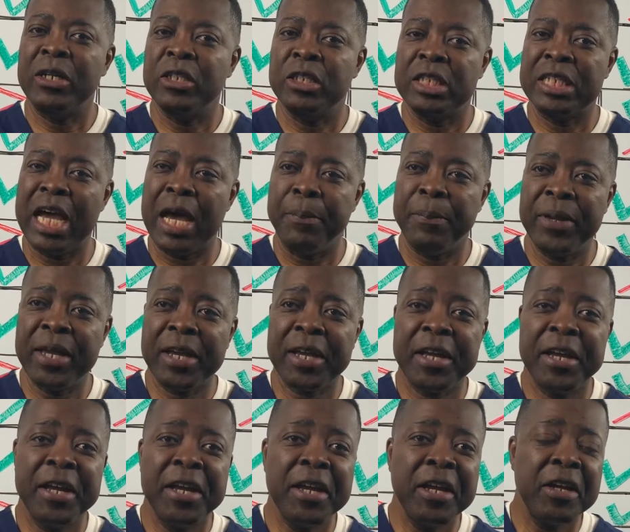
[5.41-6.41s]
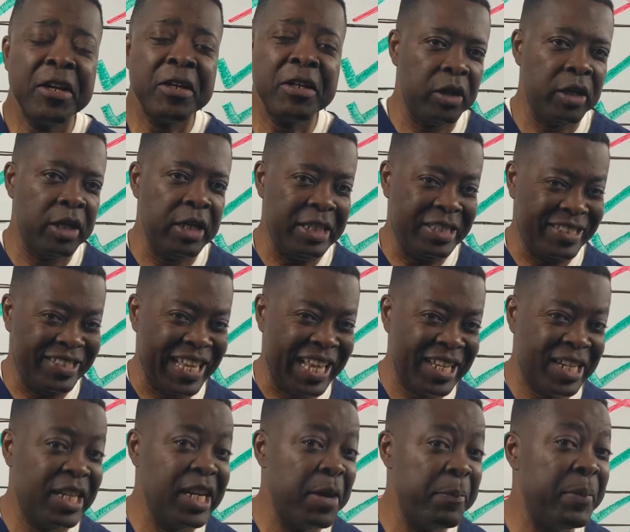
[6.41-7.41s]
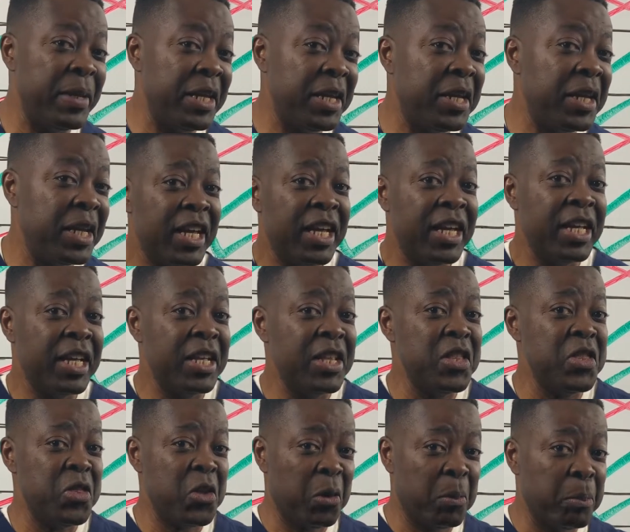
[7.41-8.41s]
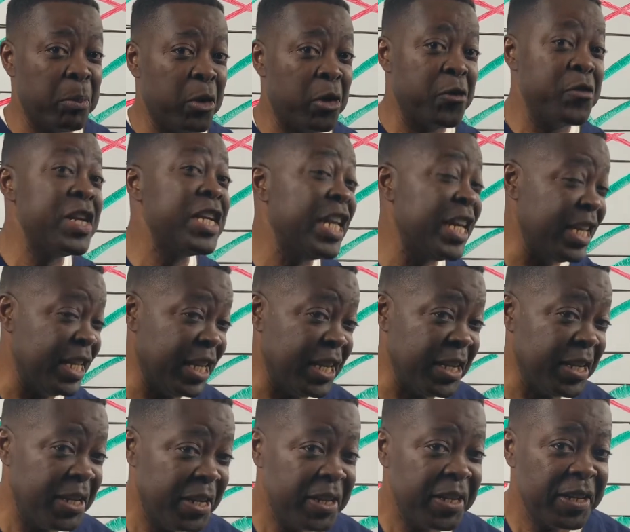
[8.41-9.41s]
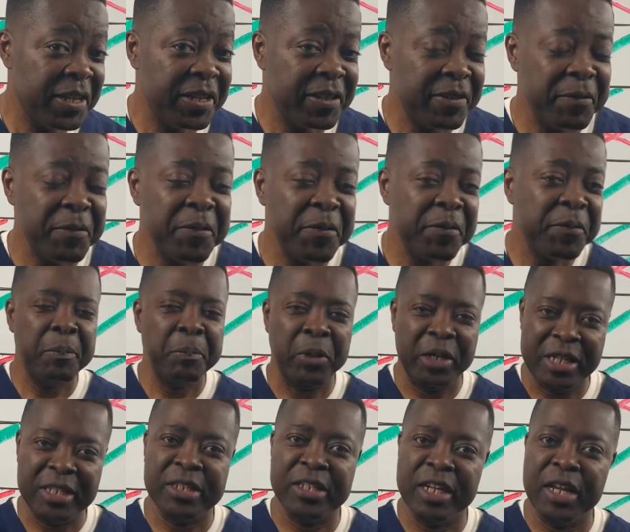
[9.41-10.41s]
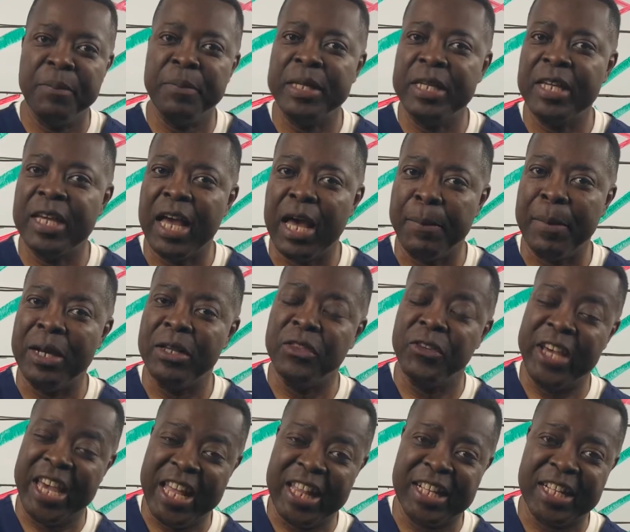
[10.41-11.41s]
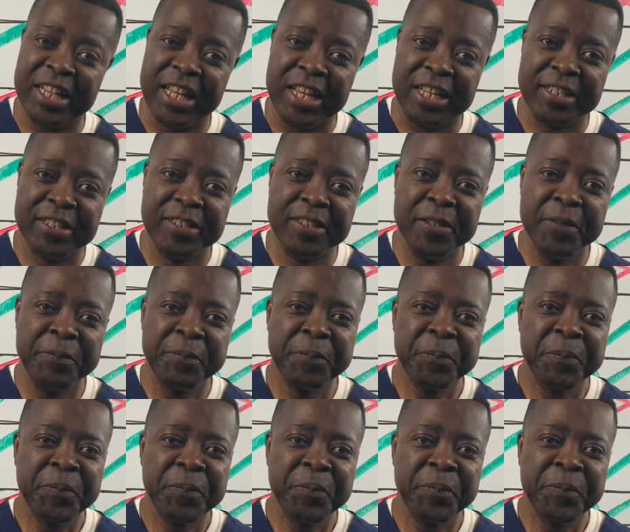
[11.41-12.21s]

a topic. It's not going to be number related, but it's going to be about the NCLEX.